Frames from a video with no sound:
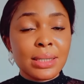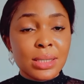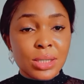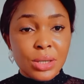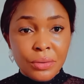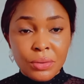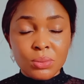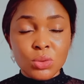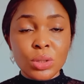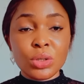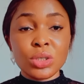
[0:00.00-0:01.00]

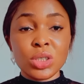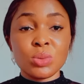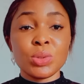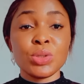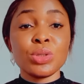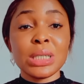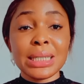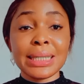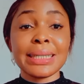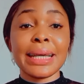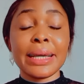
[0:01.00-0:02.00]
serums. We're going to be
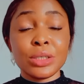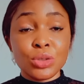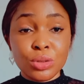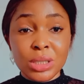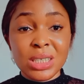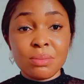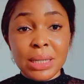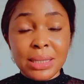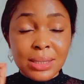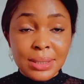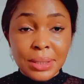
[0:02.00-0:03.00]
using a
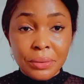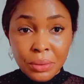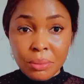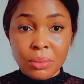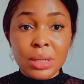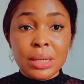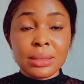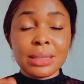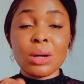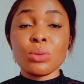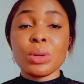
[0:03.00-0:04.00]
treatment serum
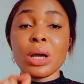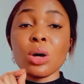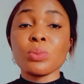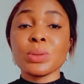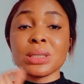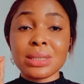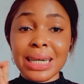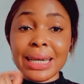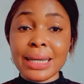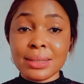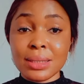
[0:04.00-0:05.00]
that will help in
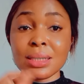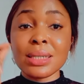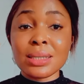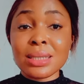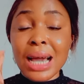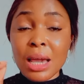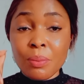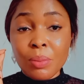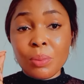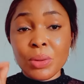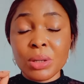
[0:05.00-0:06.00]
targeting this
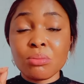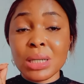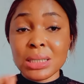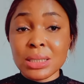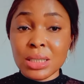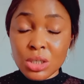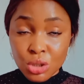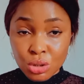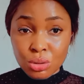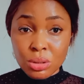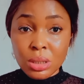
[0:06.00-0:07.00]

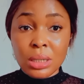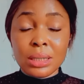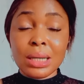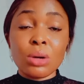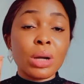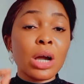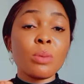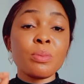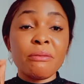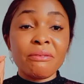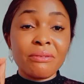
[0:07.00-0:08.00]
hyperpigmentation, that will
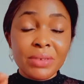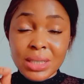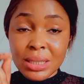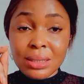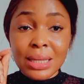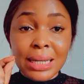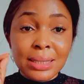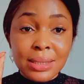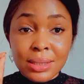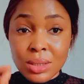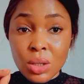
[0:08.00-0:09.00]
help in fading
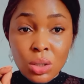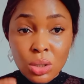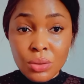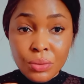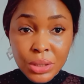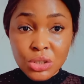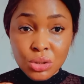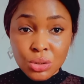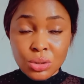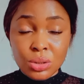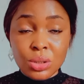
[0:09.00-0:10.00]
that
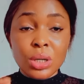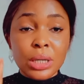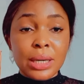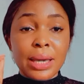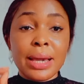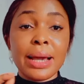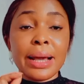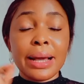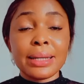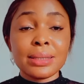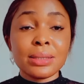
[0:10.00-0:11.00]
discoloration. Yeah,
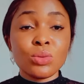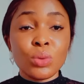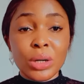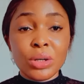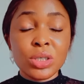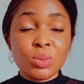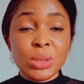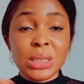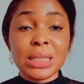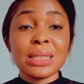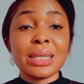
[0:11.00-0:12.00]
and we're going to
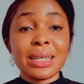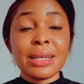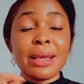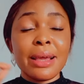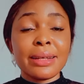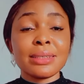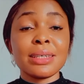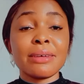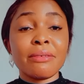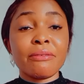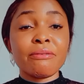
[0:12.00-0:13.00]
be needing
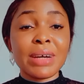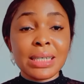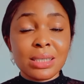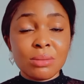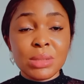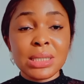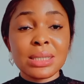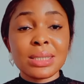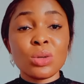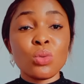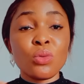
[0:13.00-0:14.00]
the vitamin
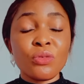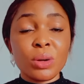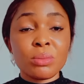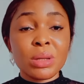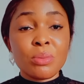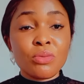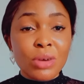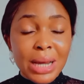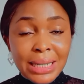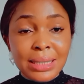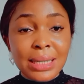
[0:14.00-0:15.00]
C from the
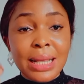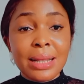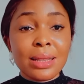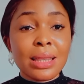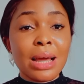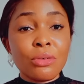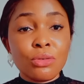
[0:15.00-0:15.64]
brand La